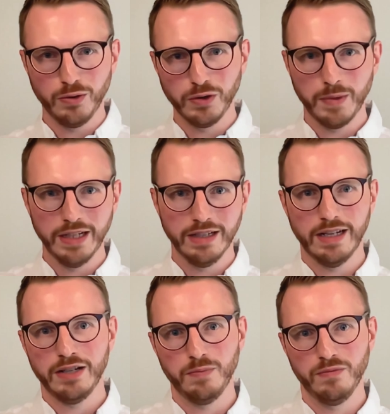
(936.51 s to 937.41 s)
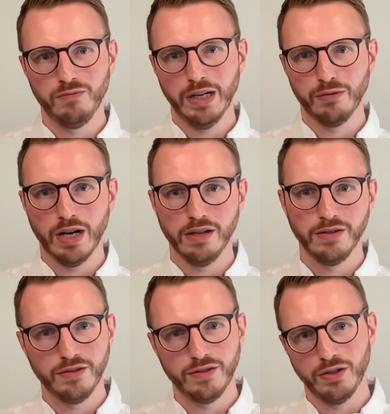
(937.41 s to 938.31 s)
automated tests being
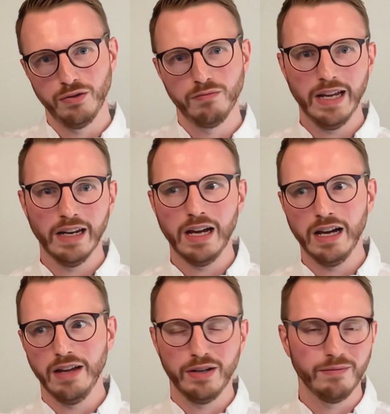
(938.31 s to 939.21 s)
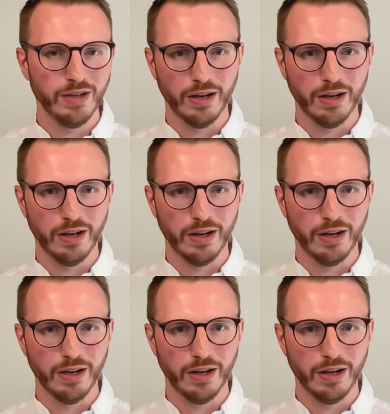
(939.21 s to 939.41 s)
run, to in live and,